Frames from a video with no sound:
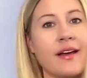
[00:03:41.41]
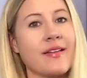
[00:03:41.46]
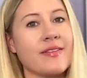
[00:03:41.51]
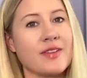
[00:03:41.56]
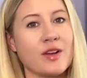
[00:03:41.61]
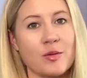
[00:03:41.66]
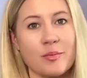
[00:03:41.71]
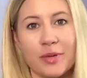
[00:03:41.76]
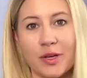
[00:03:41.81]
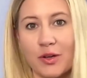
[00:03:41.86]

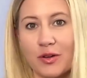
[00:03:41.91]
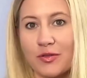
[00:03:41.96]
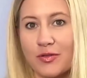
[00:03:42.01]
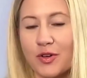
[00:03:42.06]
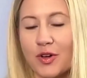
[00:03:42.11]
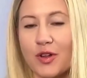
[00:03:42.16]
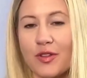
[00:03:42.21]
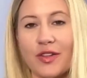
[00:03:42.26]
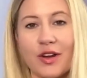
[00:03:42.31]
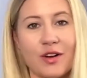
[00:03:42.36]
They're
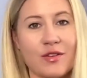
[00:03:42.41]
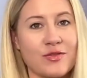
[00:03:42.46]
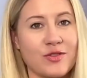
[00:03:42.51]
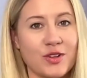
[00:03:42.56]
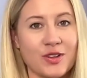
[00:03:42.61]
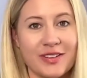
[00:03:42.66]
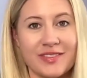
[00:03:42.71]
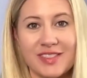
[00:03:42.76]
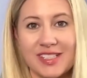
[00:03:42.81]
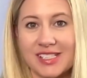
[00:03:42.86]
beautiful, they're
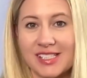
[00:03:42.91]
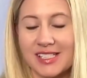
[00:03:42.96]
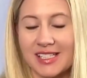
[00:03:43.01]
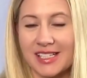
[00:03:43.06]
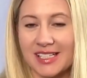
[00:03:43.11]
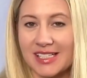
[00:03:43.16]
full of Disney